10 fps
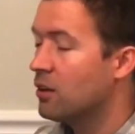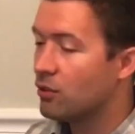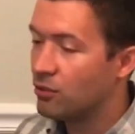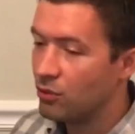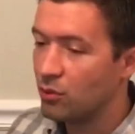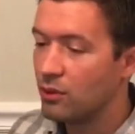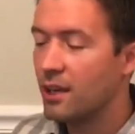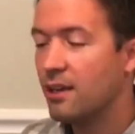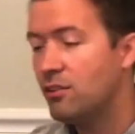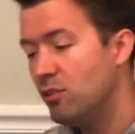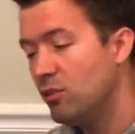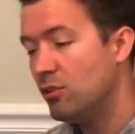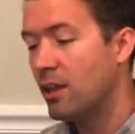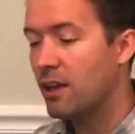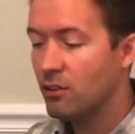Do-day,
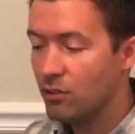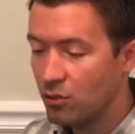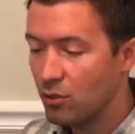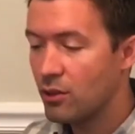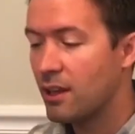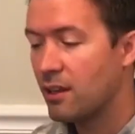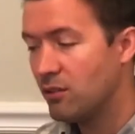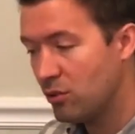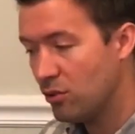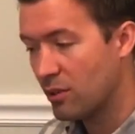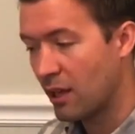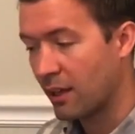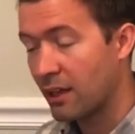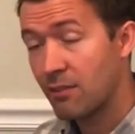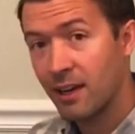do-day, do-day, do-day.
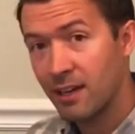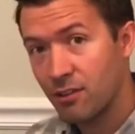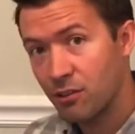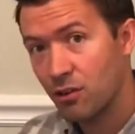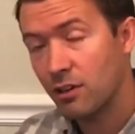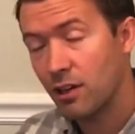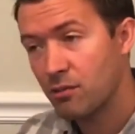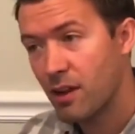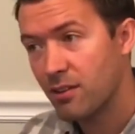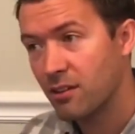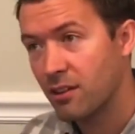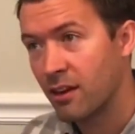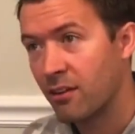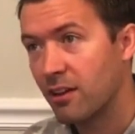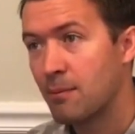If I insert a rest
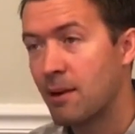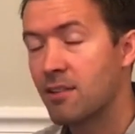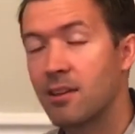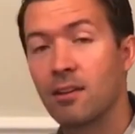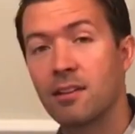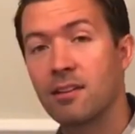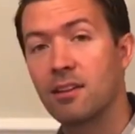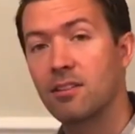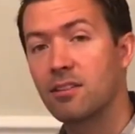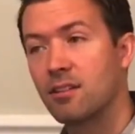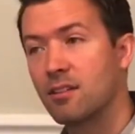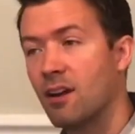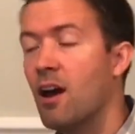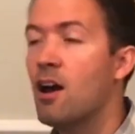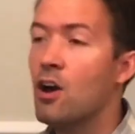there, it might sound like this.
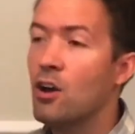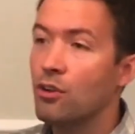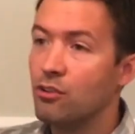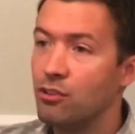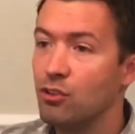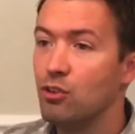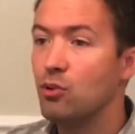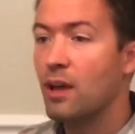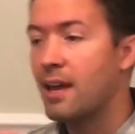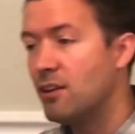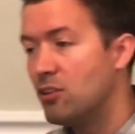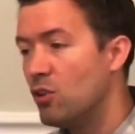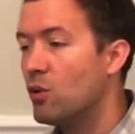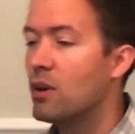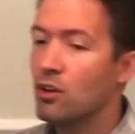Do-day,
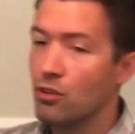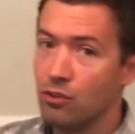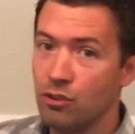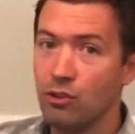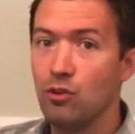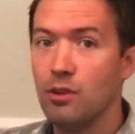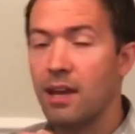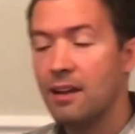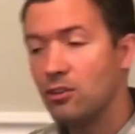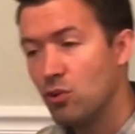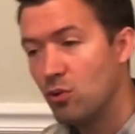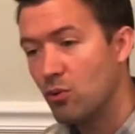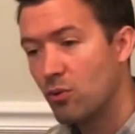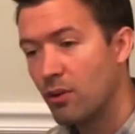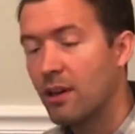do-day.
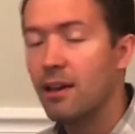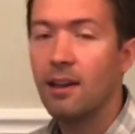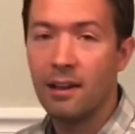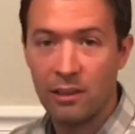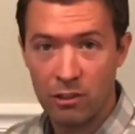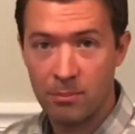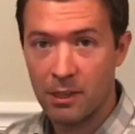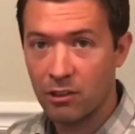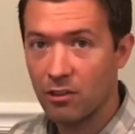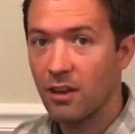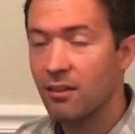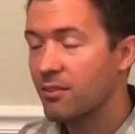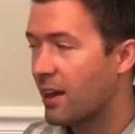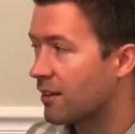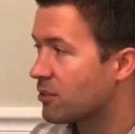And here's a picture of
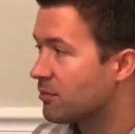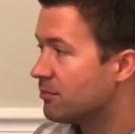that.